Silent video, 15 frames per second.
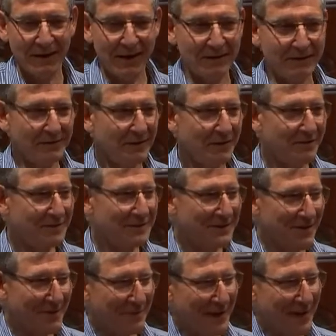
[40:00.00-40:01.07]
And, it was
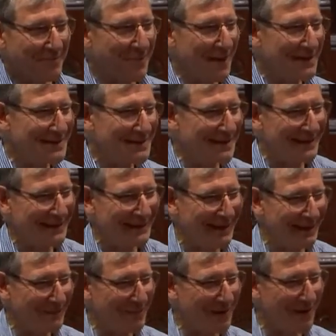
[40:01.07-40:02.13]
so bad. Ben's,
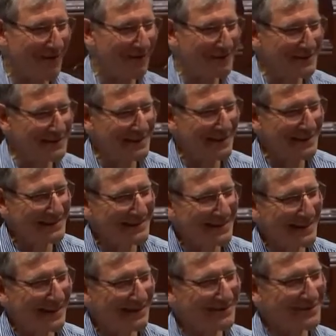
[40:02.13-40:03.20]
my oldest son's
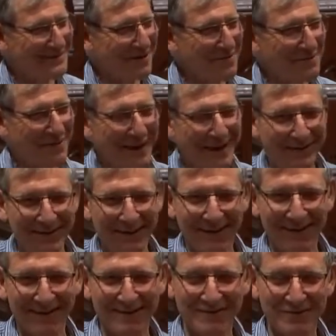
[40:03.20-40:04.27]
here, it's so bad.
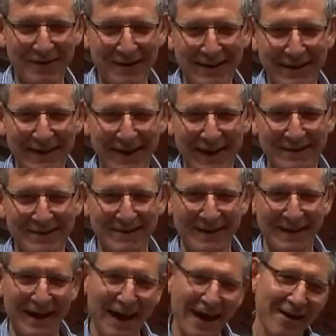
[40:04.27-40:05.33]
I tried to get out to the
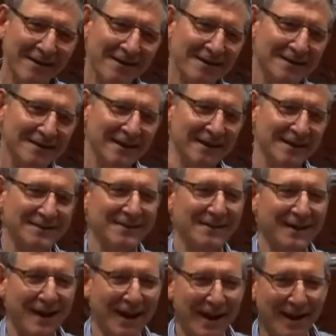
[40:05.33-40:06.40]
car. I needed to get to the
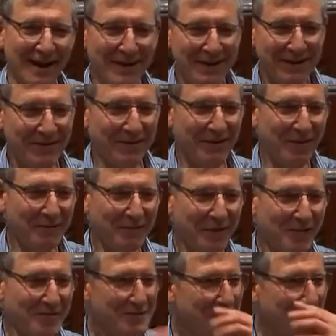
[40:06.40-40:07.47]
car. There were no
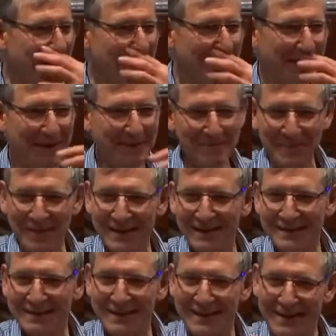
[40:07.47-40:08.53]
phones back then
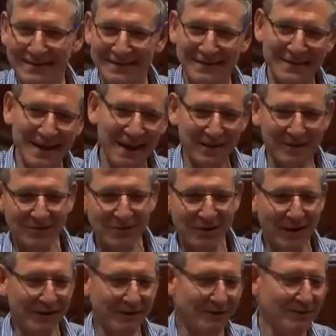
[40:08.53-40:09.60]
to get to town and
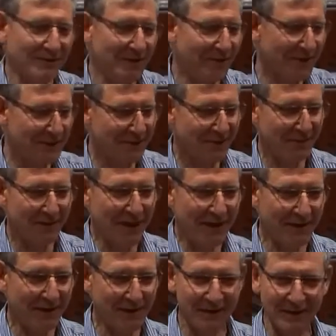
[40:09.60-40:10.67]
try and organise
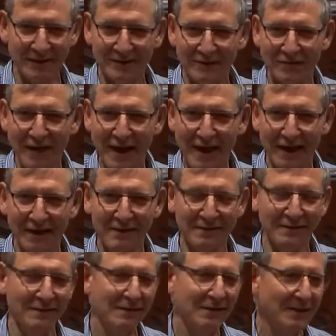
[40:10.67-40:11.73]
funding and grain
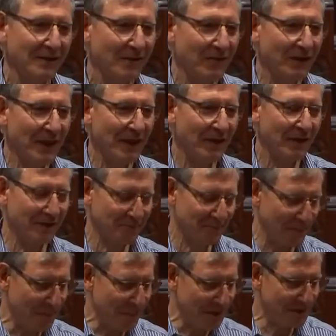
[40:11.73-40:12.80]
and
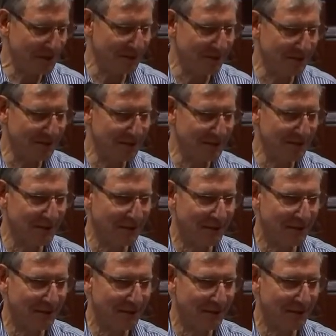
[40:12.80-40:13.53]
permissions.